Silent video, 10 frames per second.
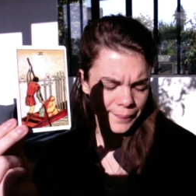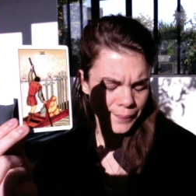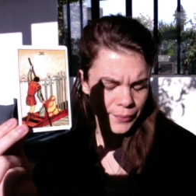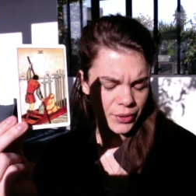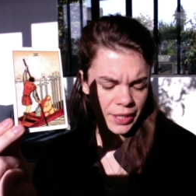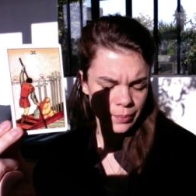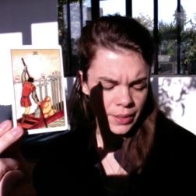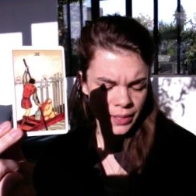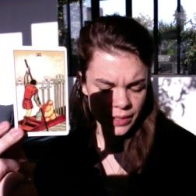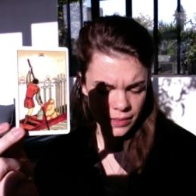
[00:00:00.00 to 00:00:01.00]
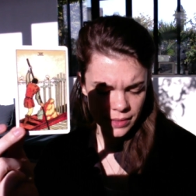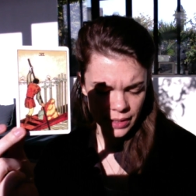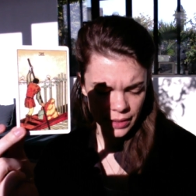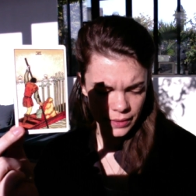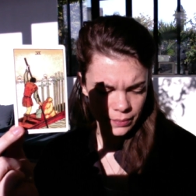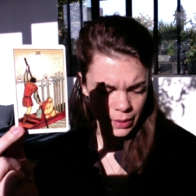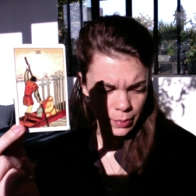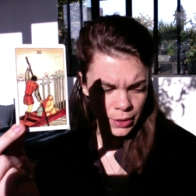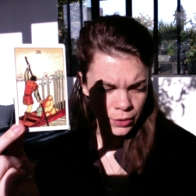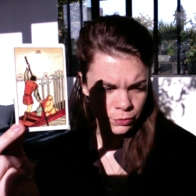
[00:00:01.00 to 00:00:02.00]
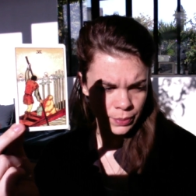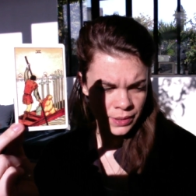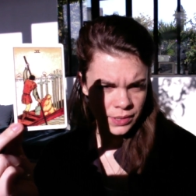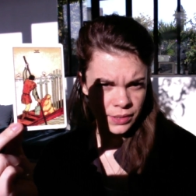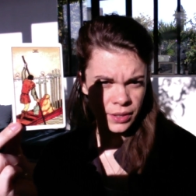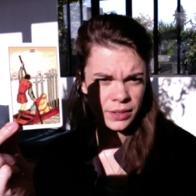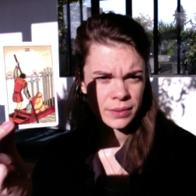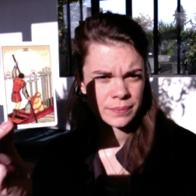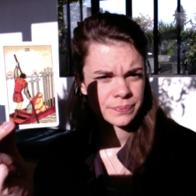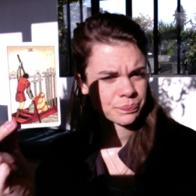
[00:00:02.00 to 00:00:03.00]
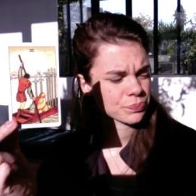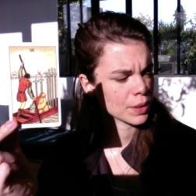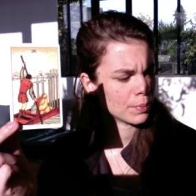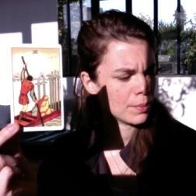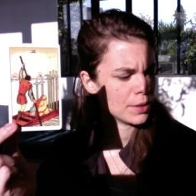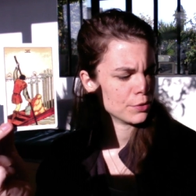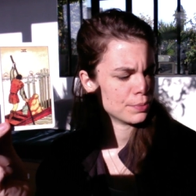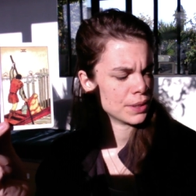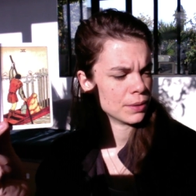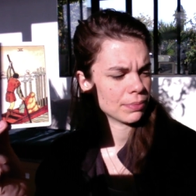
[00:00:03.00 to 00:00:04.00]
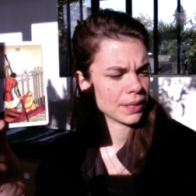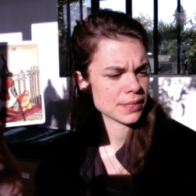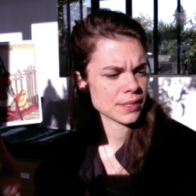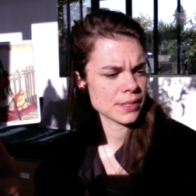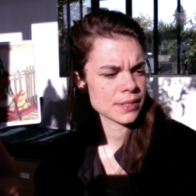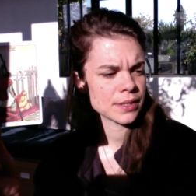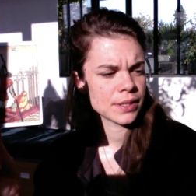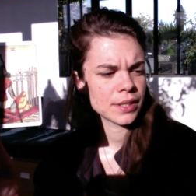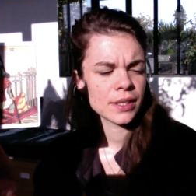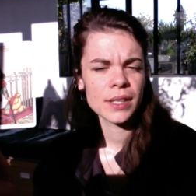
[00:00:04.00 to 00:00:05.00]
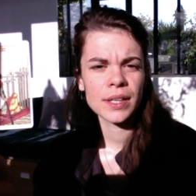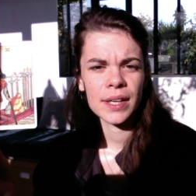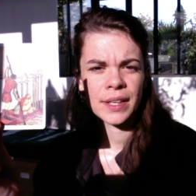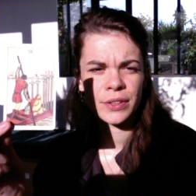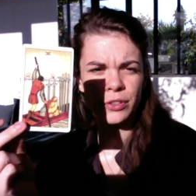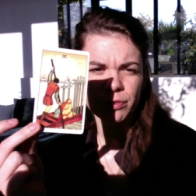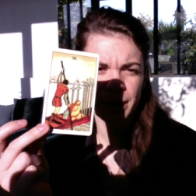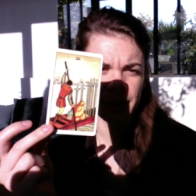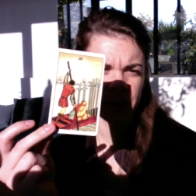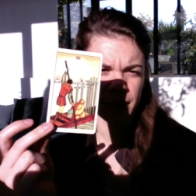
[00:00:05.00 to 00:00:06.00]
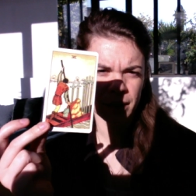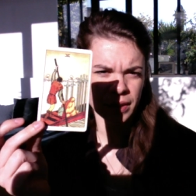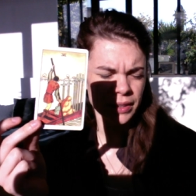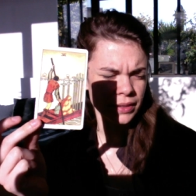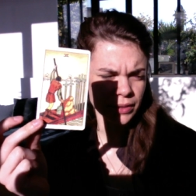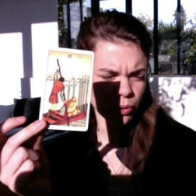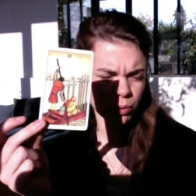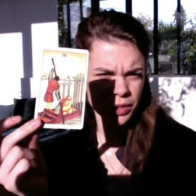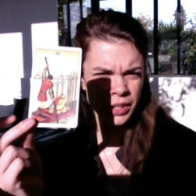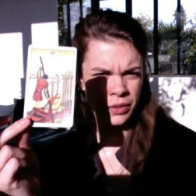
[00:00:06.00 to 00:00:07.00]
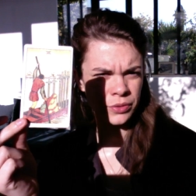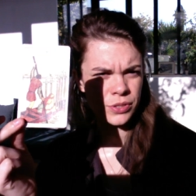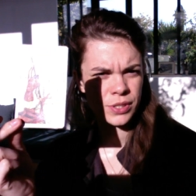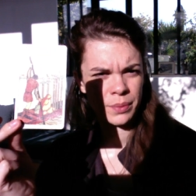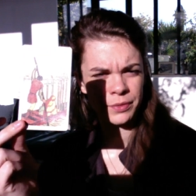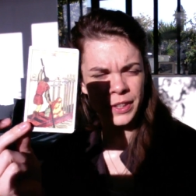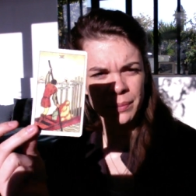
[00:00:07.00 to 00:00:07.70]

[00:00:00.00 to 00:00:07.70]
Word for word: what I mean is that maybe you've been stuck, maybe you've been in places and you've been uh, holding on to something,